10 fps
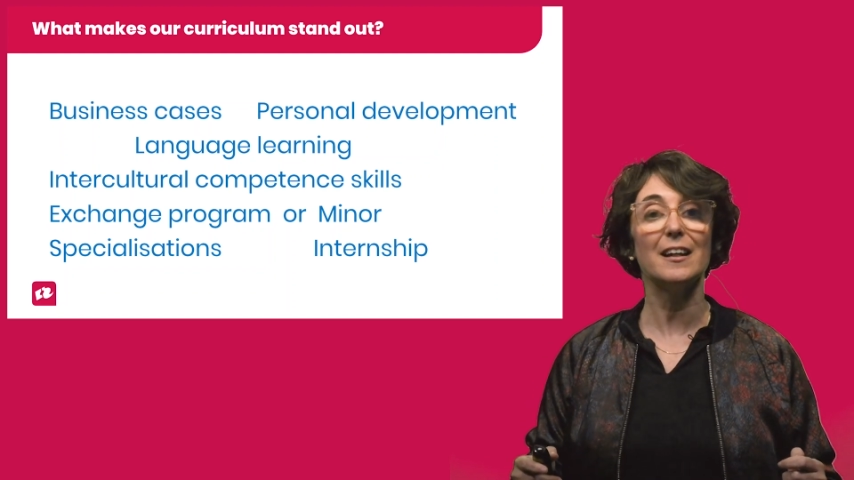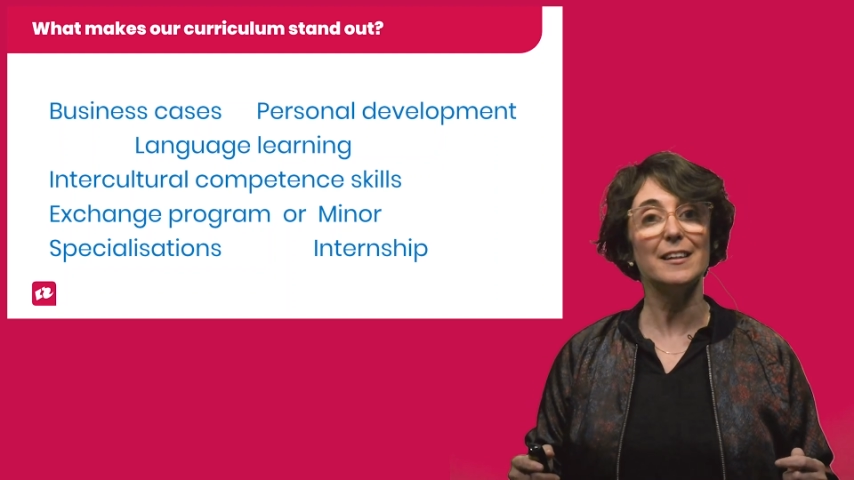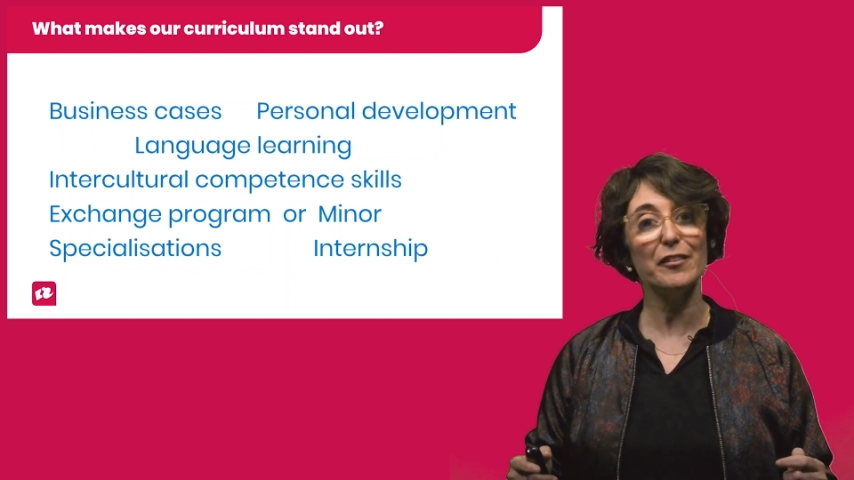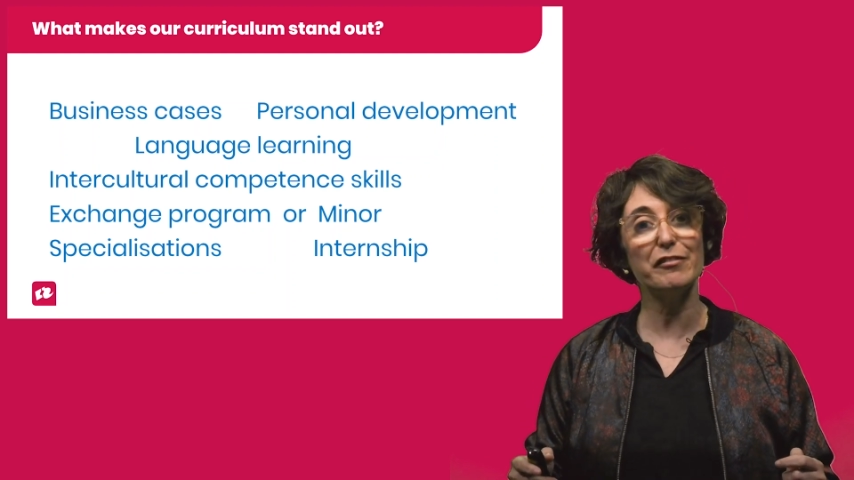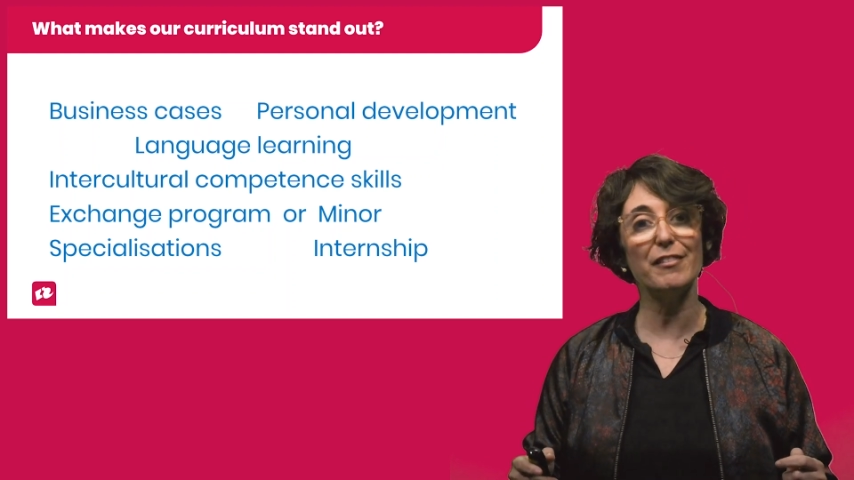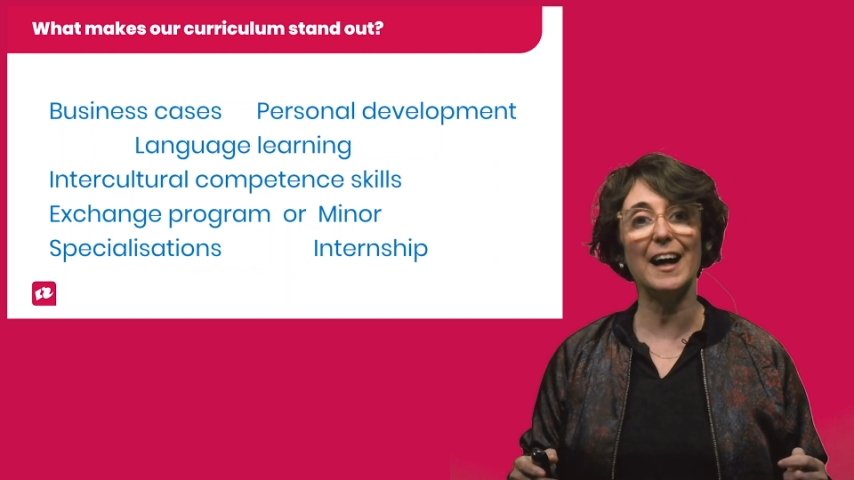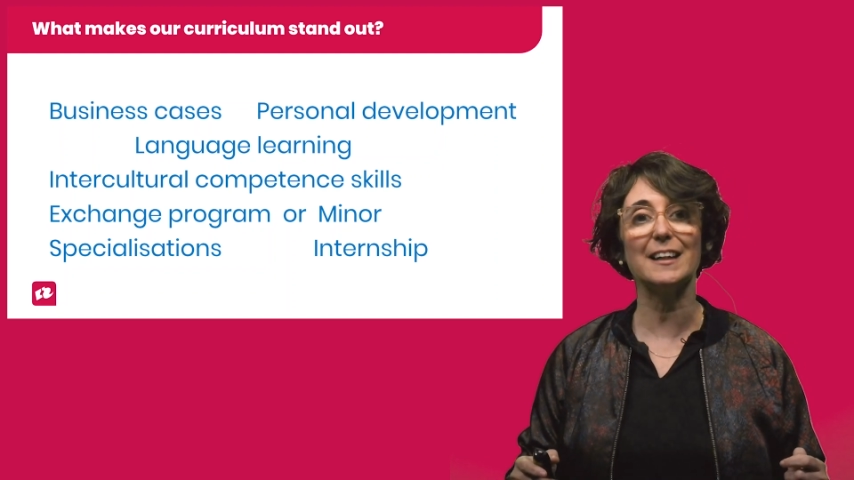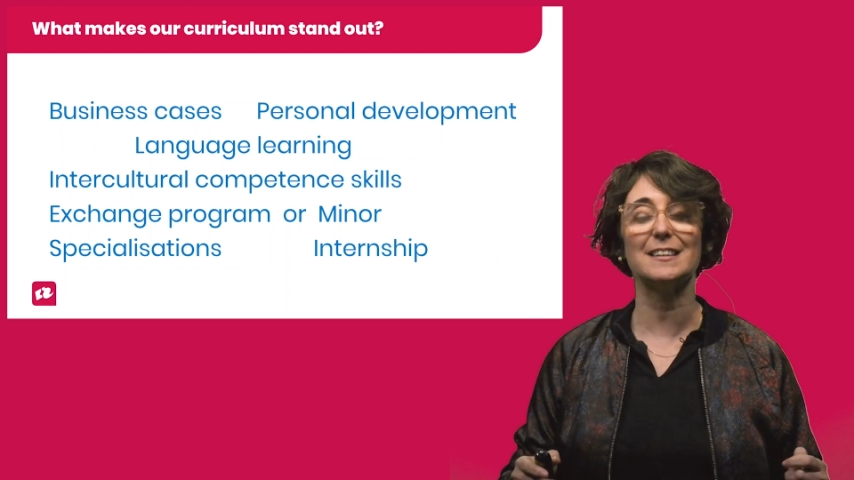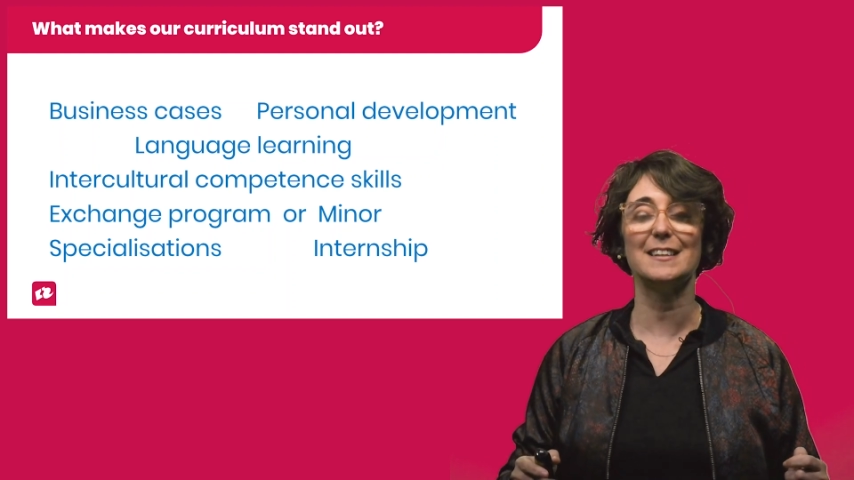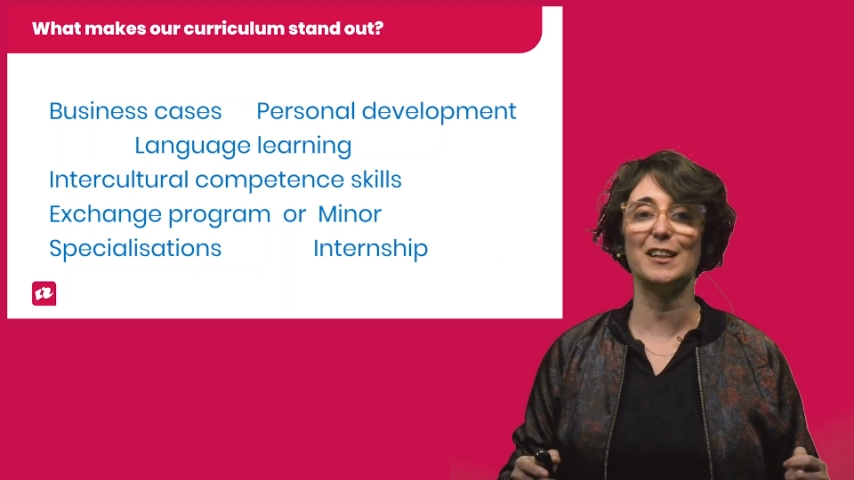the
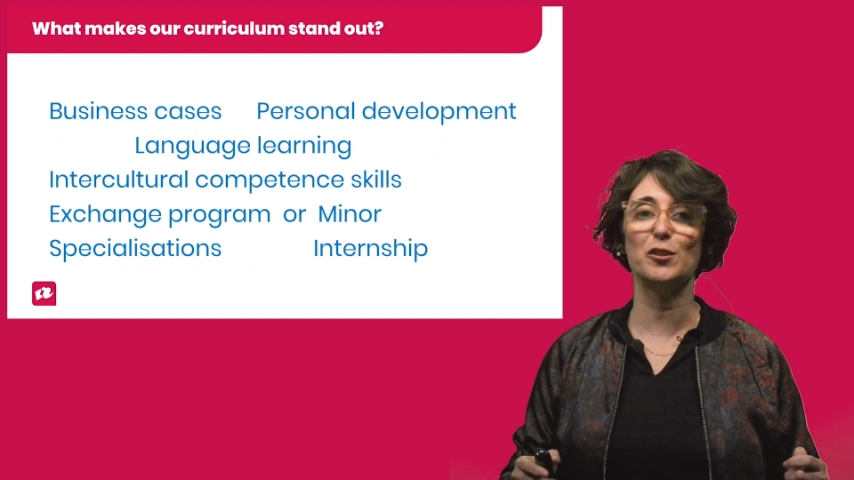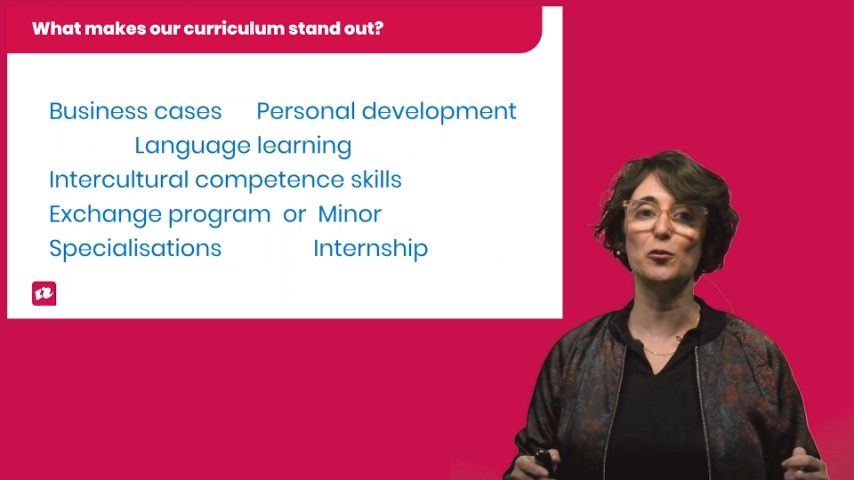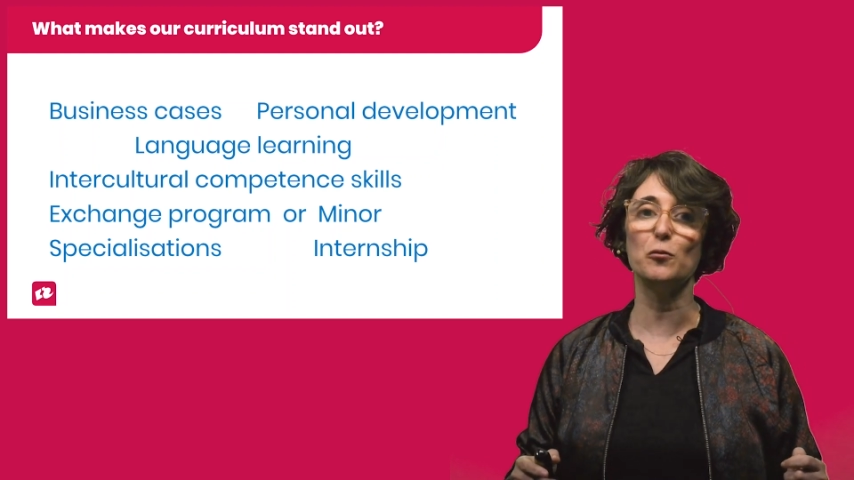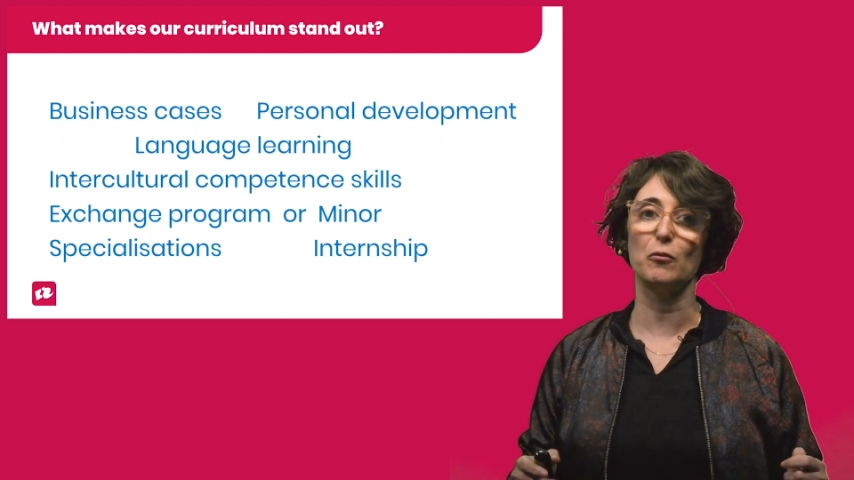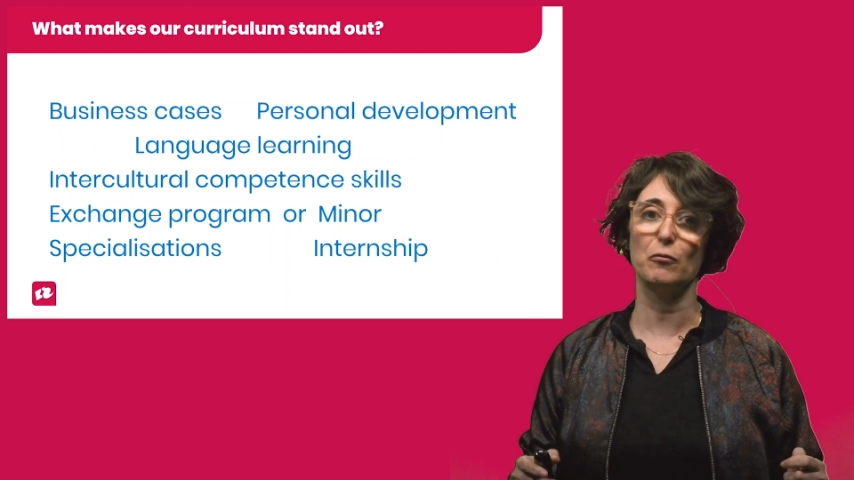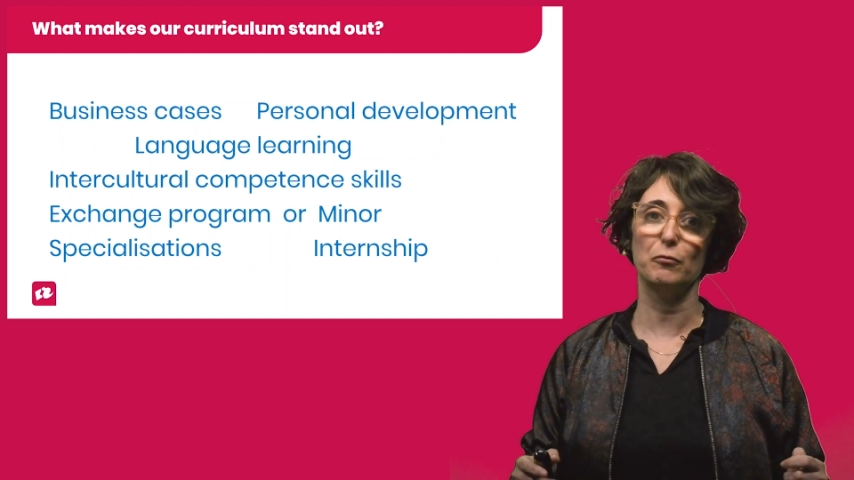fact that you